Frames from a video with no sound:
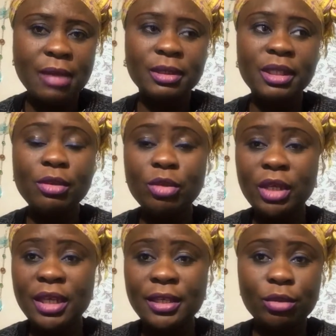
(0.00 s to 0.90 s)
I'm still
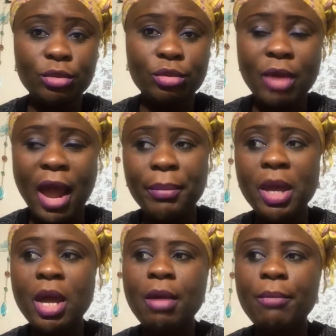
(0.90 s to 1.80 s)
looking into Stripe,
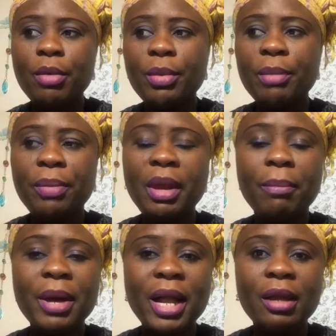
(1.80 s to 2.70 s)
but with
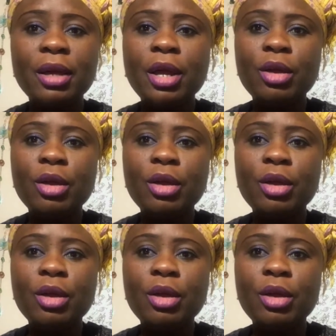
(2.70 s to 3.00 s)
PayPal,